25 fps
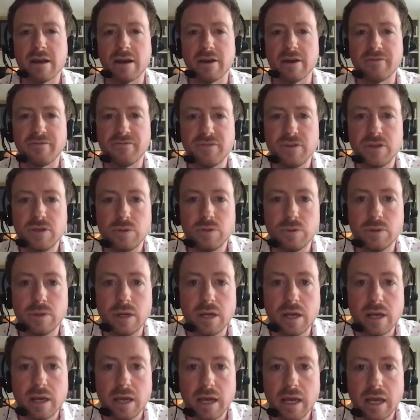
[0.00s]
a few
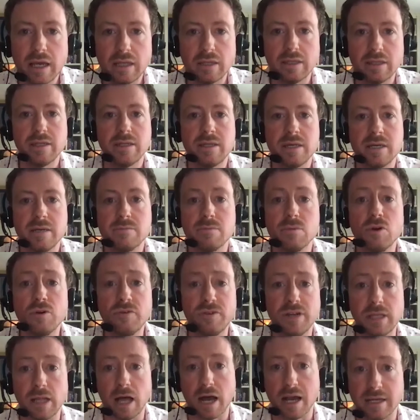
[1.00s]
LED
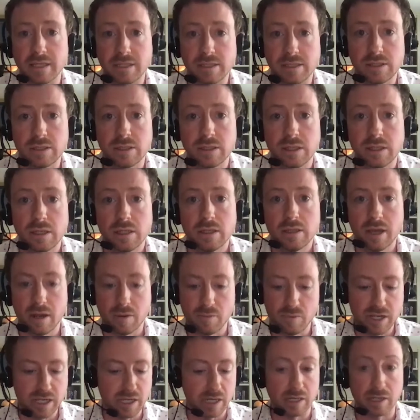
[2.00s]
movie lights that
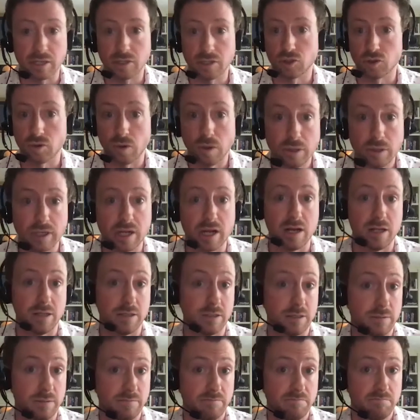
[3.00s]
we can control the color.
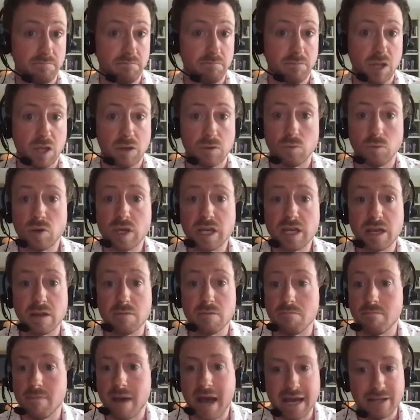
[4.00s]
We
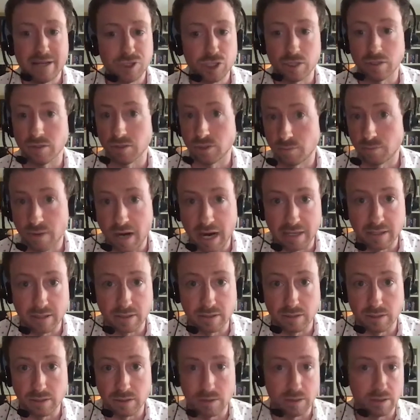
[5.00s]
can match those
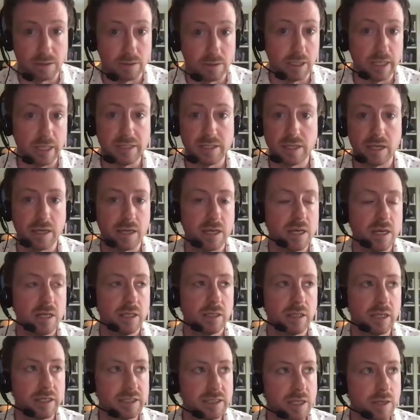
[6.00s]
practicals. And let's
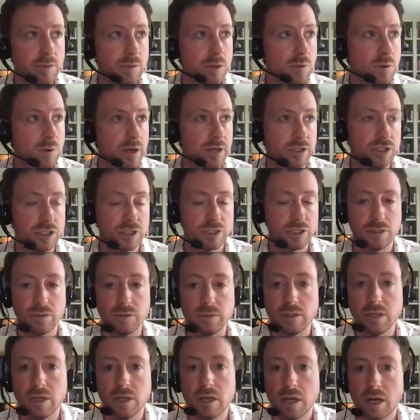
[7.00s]
say we want to
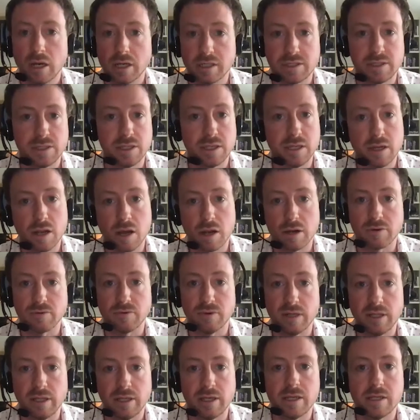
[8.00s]
shoot a scene on a
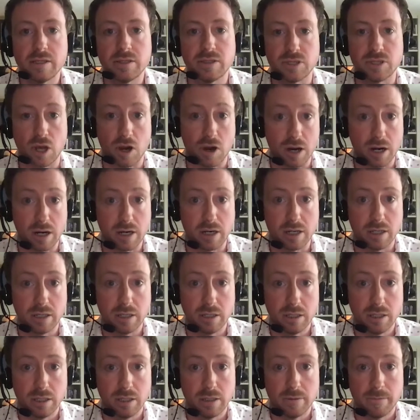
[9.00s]
really dark,
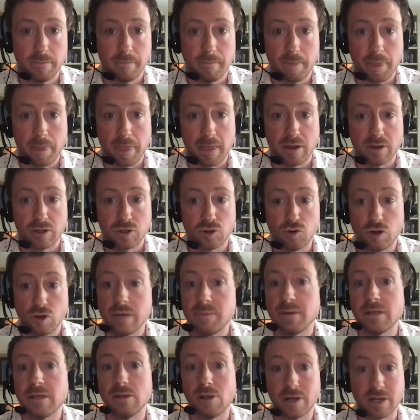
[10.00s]

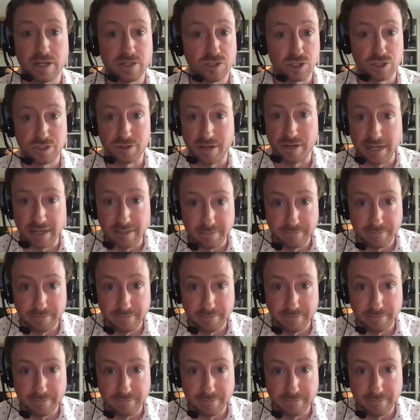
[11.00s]
creepy looking street,